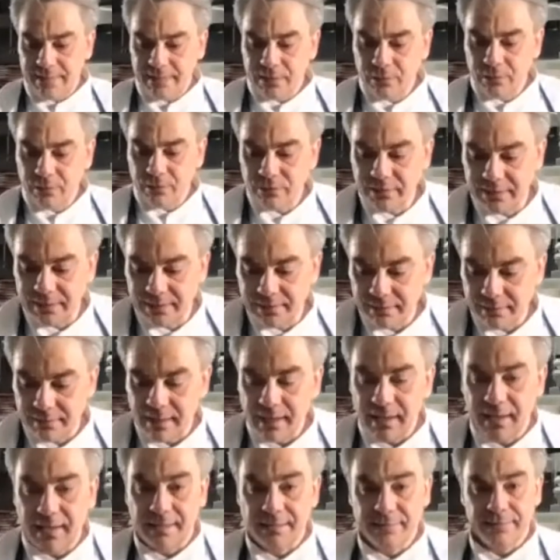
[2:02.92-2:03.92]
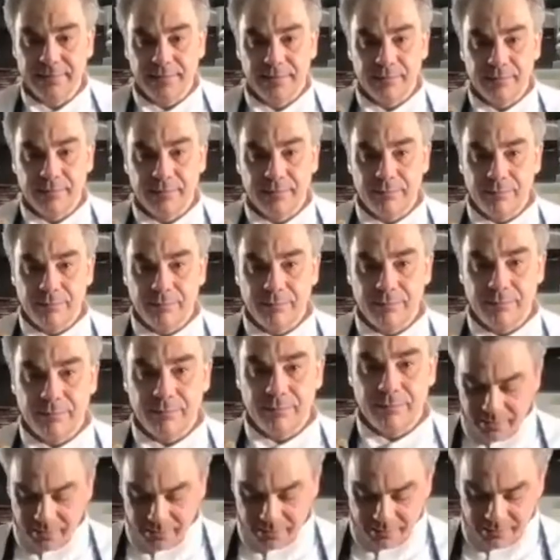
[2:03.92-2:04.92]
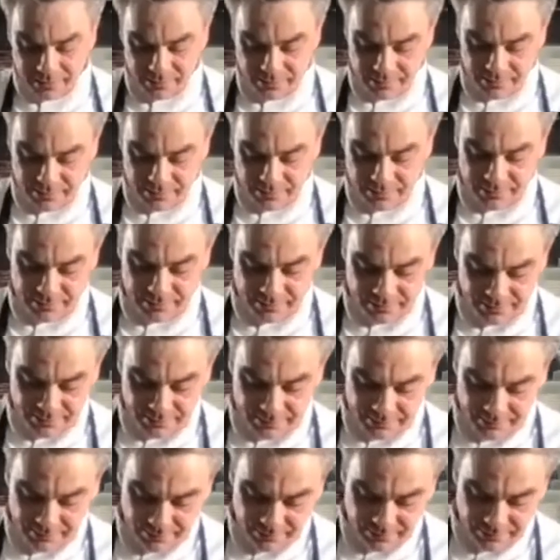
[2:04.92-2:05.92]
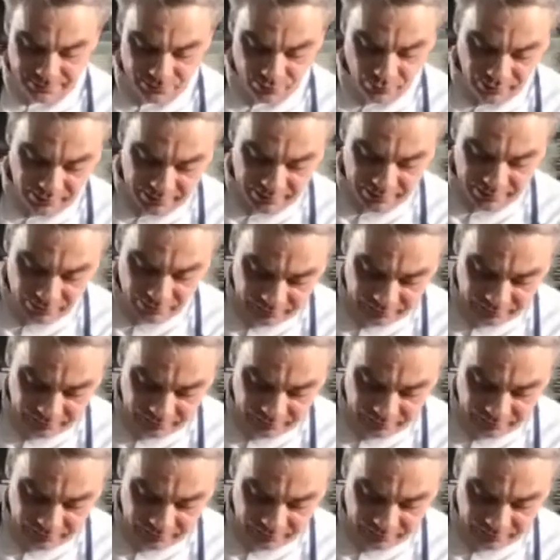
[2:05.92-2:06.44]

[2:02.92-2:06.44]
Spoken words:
gonna add pepper. So I'm gonna